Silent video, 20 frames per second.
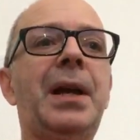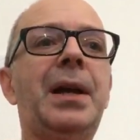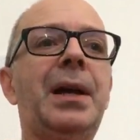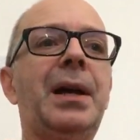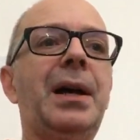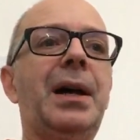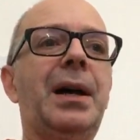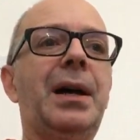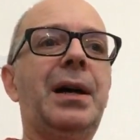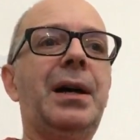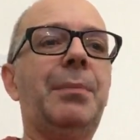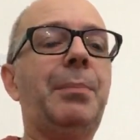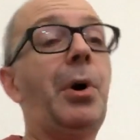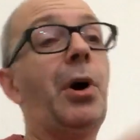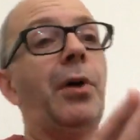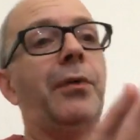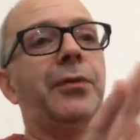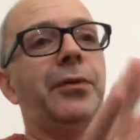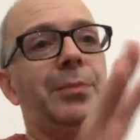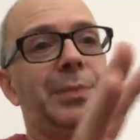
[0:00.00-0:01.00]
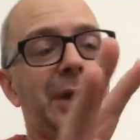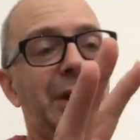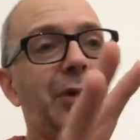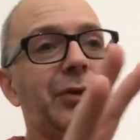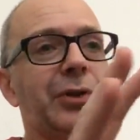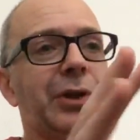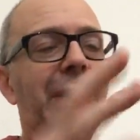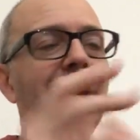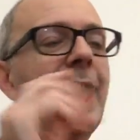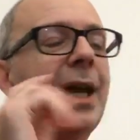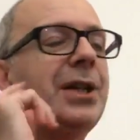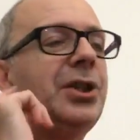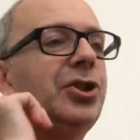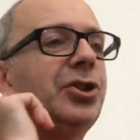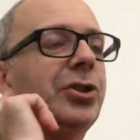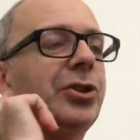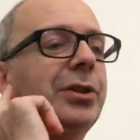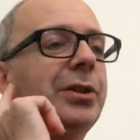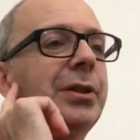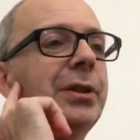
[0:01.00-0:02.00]
apart from the odd
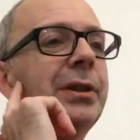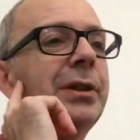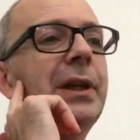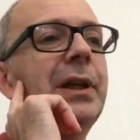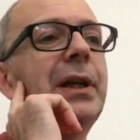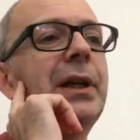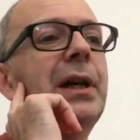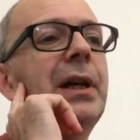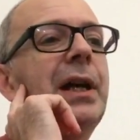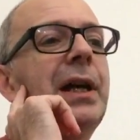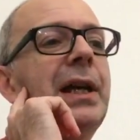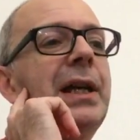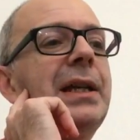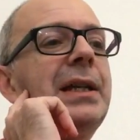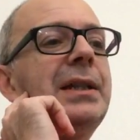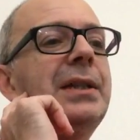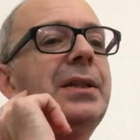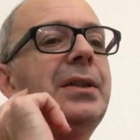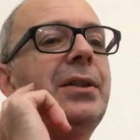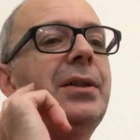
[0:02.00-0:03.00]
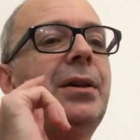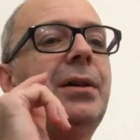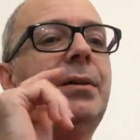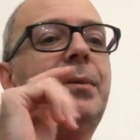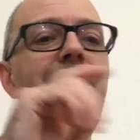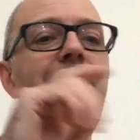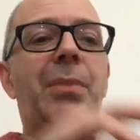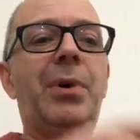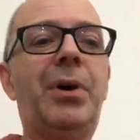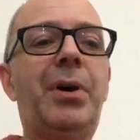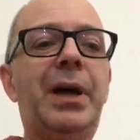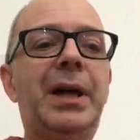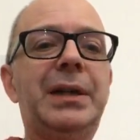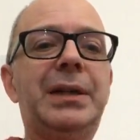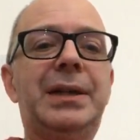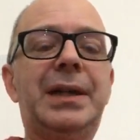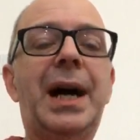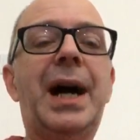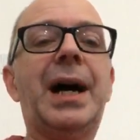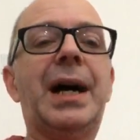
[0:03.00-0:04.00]
occasion, is that my
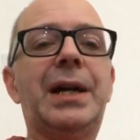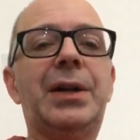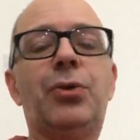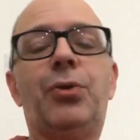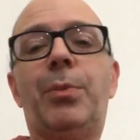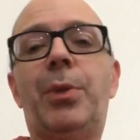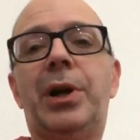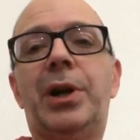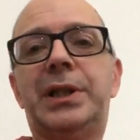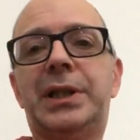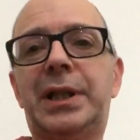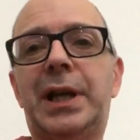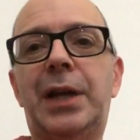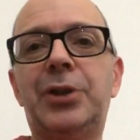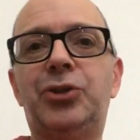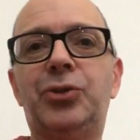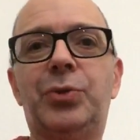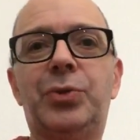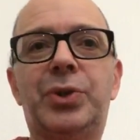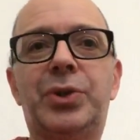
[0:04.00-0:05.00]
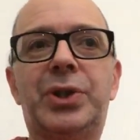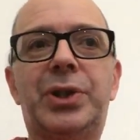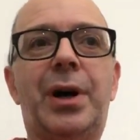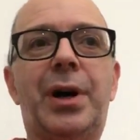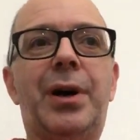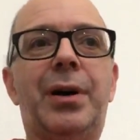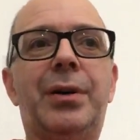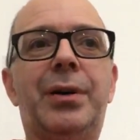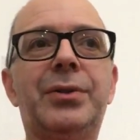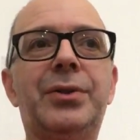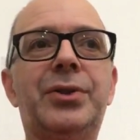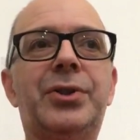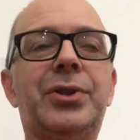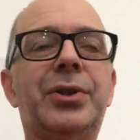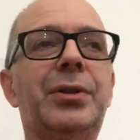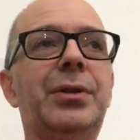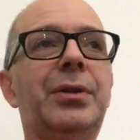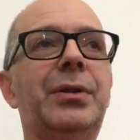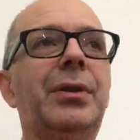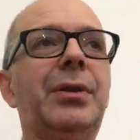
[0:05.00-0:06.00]
day or my schedule starts
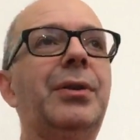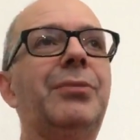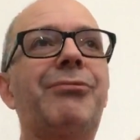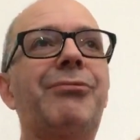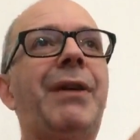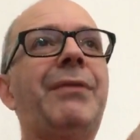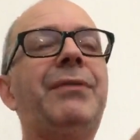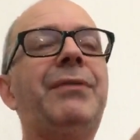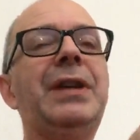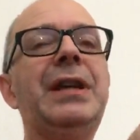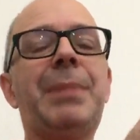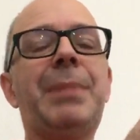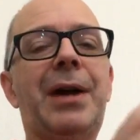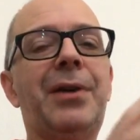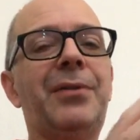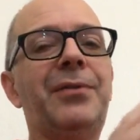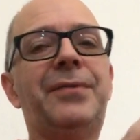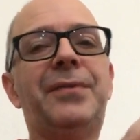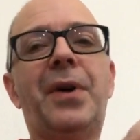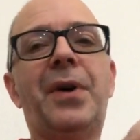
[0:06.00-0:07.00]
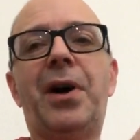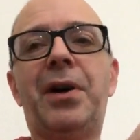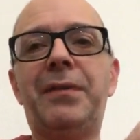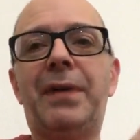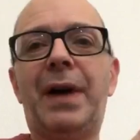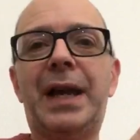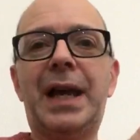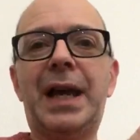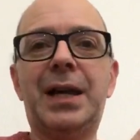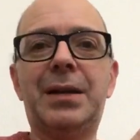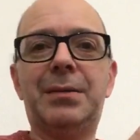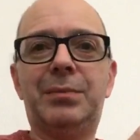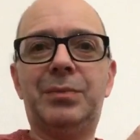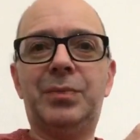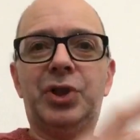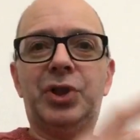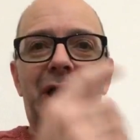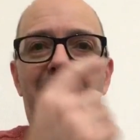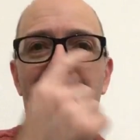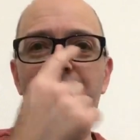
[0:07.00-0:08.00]
at roughly about 5 a.m.
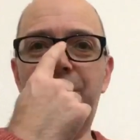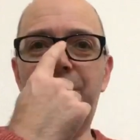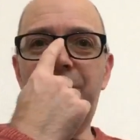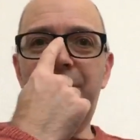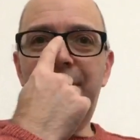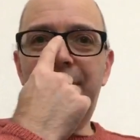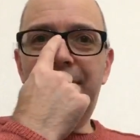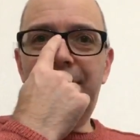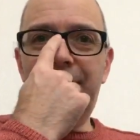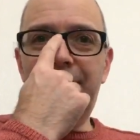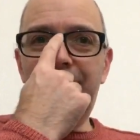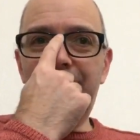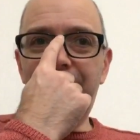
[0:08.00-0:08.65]
GMT,